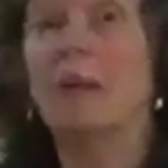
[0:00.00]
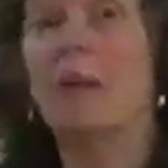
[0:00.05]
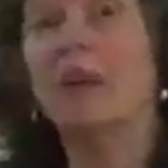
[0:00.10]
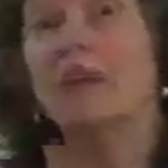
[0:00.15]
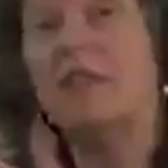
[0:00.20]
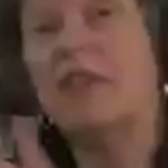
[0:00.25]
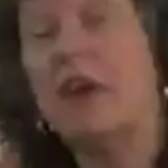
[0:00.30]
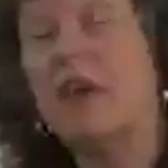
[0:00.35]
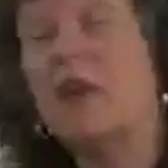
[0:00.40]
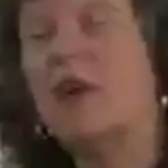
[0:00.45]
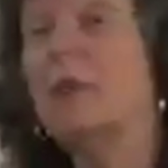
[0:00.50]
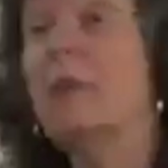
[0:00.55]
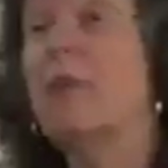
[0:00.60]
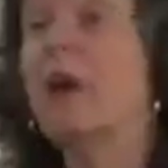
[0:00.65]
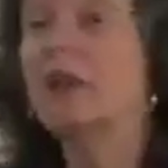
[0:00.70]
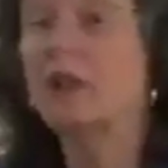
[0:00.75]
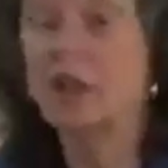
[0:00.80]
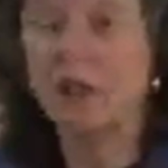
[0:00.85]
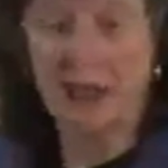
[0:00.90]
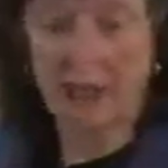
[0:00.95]
but very
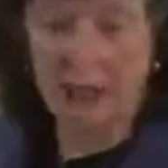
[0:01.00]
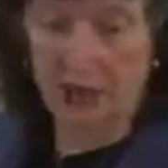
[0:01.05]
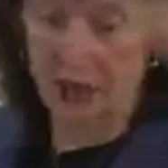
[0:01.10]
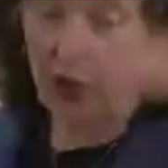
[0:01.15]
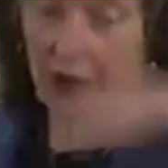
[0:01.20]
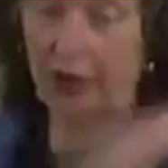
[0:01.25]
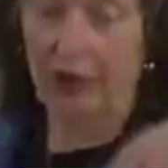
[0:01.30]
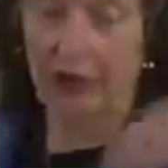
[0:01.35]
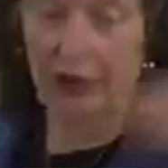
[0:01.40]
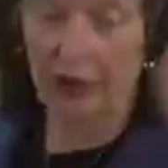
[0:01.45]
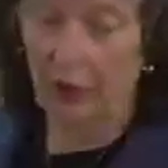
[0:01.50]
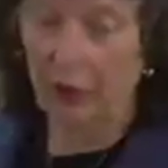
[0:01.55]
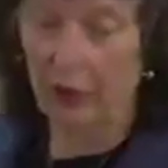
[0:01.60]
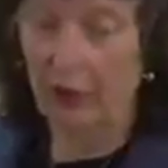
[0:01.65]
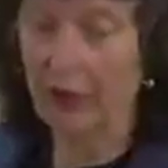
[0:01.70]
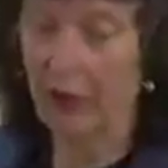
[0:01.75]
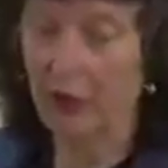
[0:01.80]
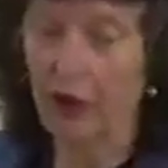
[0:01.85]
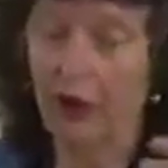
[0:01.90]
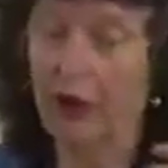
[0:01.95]
much, that's
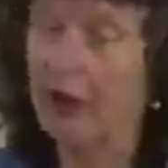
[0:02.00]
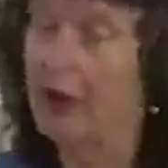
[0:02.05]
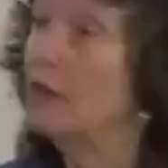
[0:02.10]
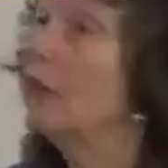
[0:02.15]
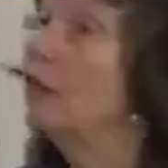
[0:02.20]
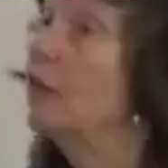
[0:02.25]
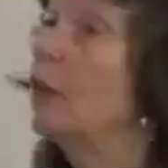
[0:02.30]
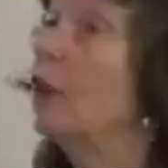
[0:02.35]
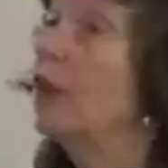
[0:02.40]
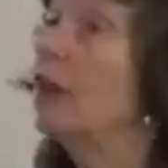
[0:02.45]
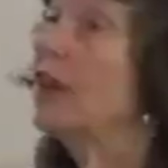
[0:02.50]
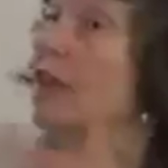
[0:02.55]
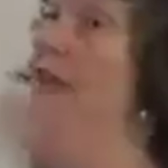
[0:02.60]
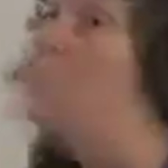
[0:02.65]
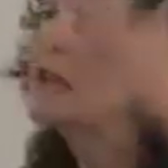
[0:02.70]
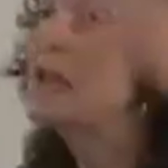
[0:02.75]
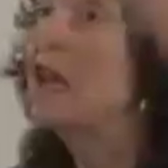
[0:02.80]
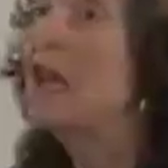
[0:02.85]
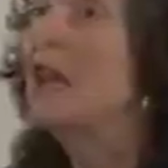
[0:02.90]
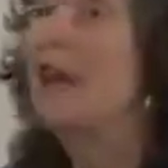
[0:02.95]
early 1940s,